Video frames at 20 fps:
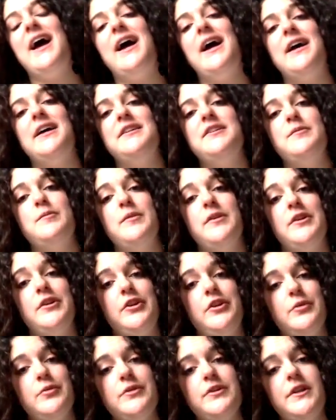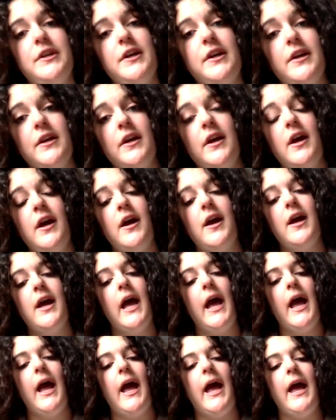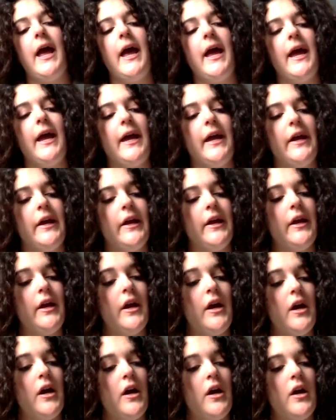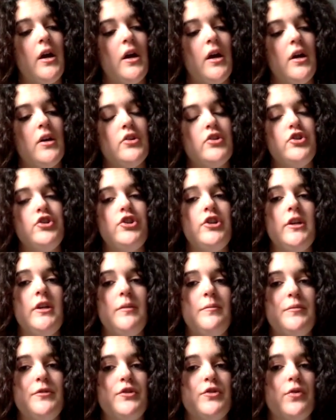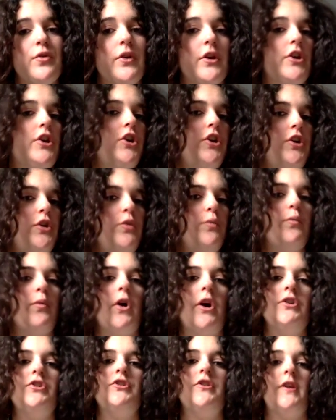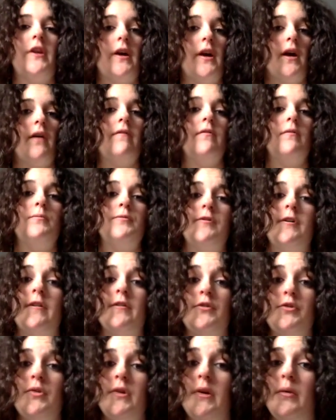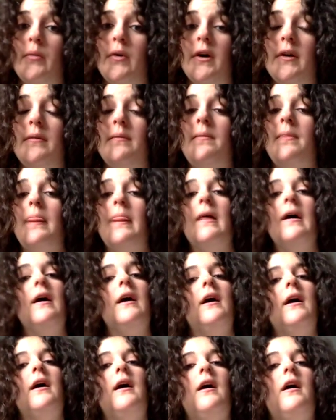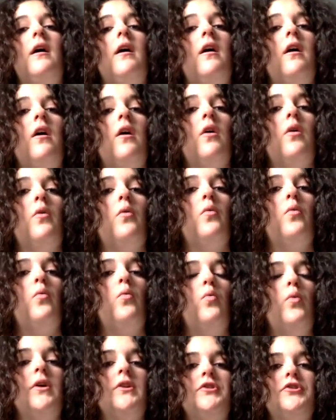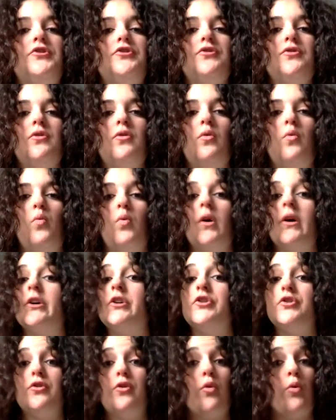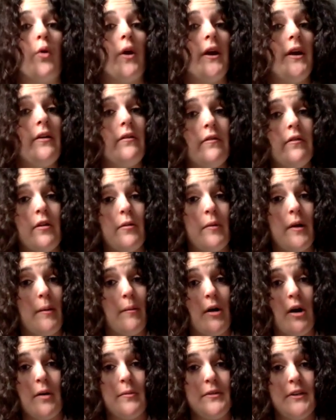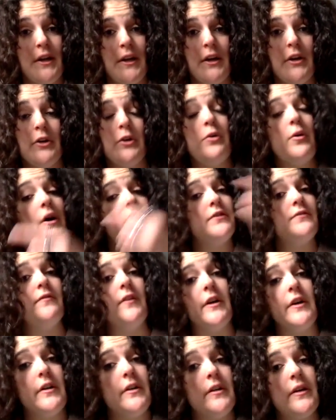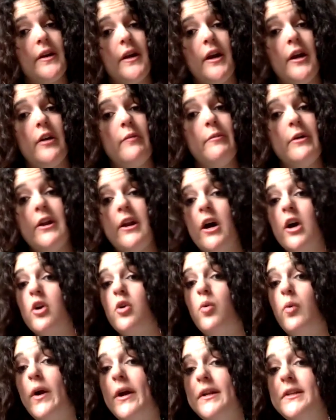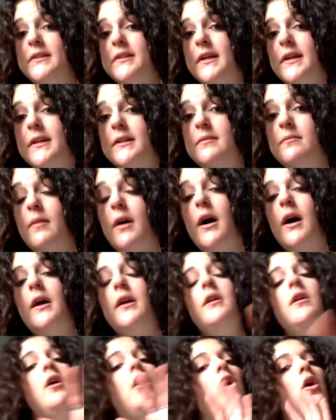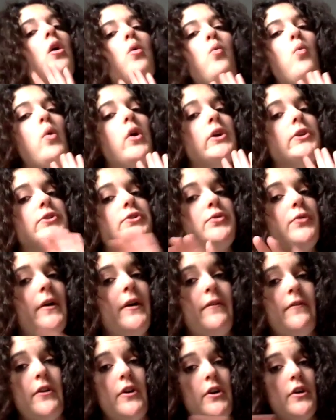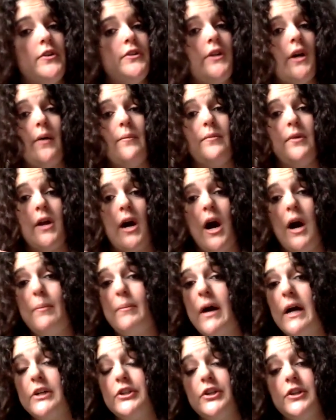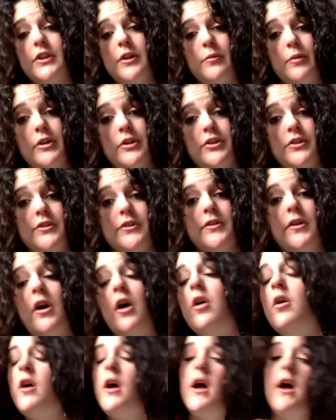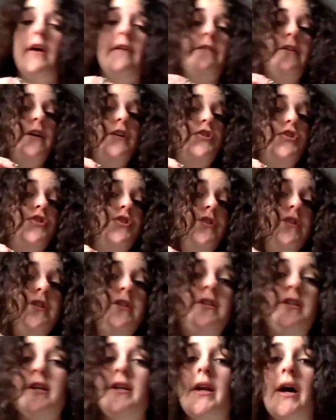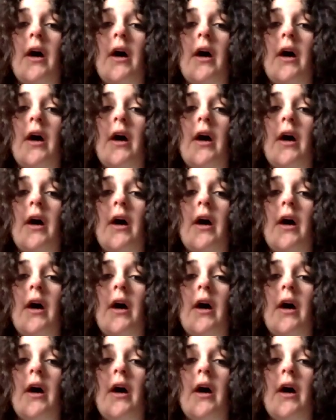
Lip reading: had been using a cheap, sort of cute brush that I got from Forever 21, which works great for my mom's hair, who has very thick hair, but not quite as thick as mine. Works great for hers. I'm not bashing their brushes at all. They just did